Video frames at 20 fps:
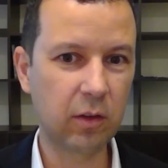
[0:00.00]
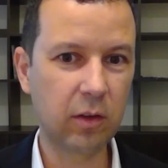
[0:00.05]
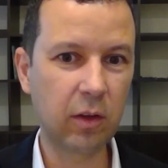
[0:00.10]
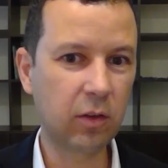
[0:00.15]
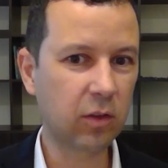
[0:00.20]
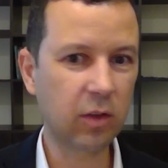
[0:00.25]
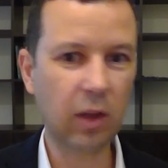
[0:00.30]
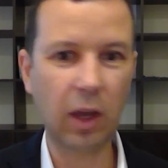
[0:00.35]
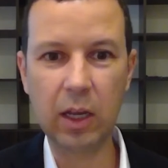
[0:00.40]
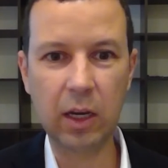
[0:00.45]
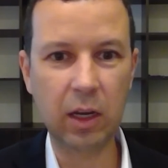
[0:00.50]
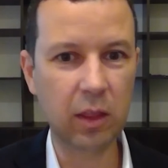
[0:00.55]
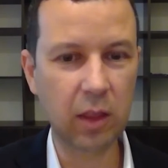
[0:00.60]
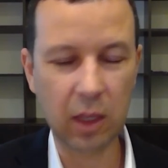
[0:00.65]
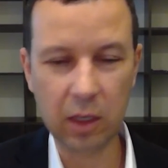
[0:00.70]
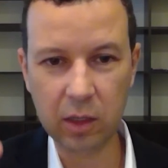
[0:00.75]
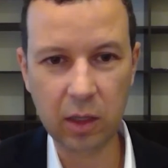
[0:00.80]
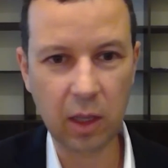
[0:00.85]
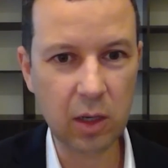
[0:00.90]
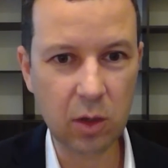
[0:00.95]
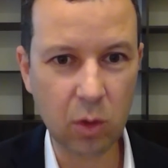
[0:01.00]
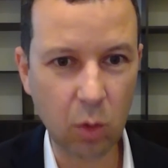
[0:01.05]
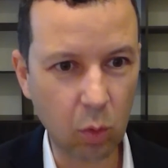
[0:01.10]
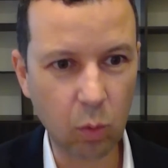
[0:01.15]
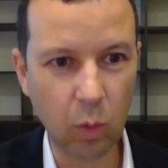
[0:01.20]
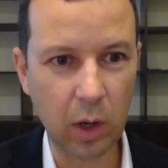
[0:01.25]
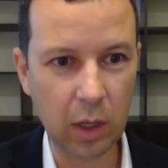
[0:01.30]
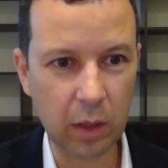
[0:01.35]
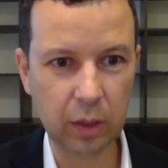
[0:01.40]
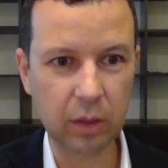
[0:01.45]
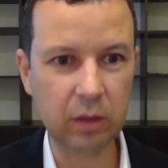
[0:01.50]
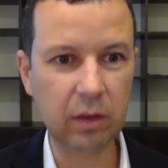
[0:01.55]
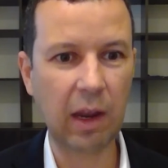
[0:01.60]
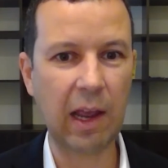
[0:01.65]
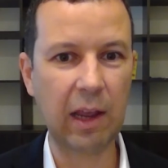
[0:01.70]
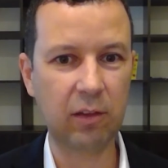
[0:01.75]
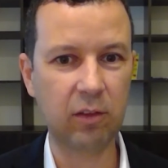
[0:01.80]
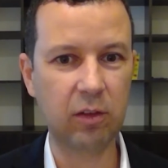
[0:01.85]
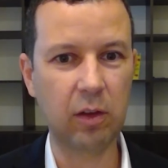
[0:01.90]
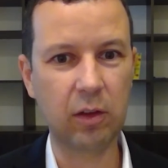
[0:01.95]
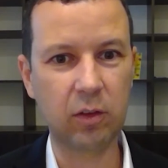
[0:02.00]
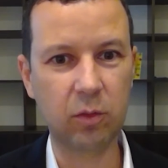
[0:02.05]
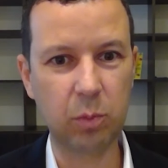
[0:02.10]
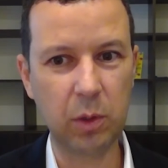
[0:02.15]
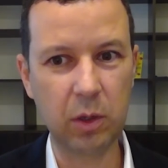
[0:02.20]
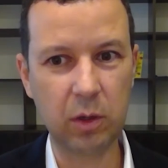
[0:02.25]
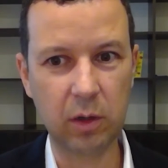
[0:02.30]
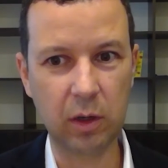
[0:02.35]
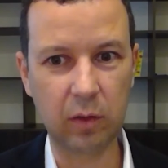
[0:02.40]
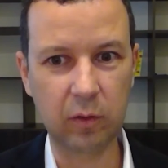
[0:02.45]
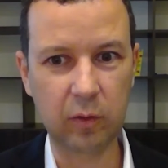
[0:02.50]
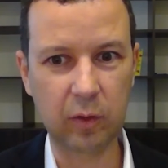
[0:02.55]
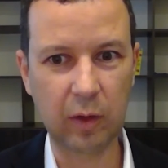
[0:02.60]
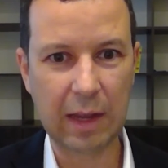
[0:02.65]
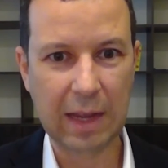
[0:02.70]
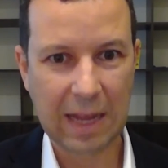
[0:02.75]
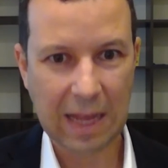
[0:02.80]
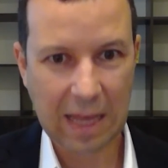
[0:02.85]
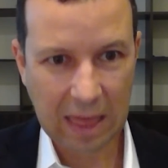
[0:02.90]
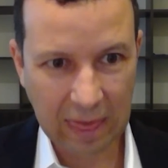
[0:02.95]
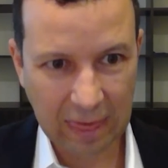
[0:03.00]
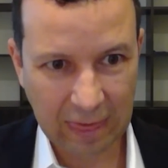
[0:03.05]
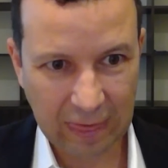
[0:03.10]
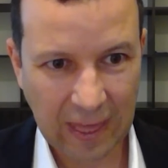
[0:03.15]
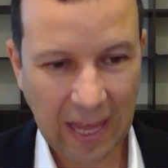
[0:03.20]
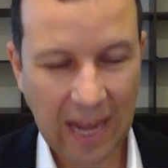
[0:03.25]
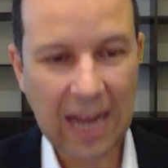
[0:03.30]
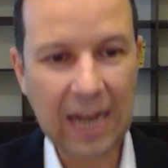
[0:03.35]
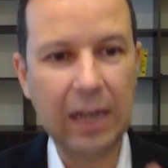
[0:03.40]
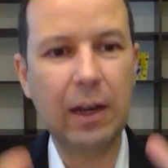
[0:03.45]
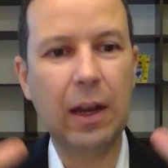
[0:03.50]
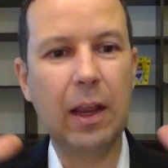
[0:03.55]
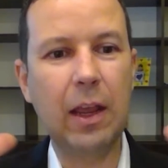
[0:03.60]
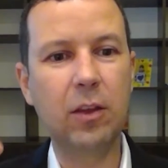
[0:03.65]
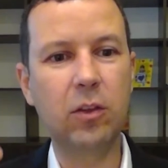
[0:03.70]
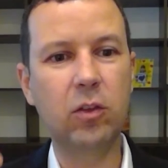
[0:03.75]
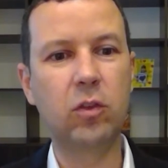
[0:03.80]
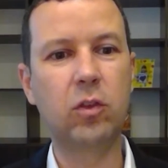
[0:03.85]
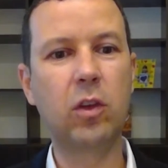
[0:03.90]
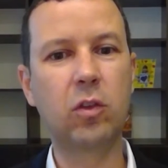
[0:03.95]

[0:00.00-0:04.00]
decided that they don't want the taxi experience, that has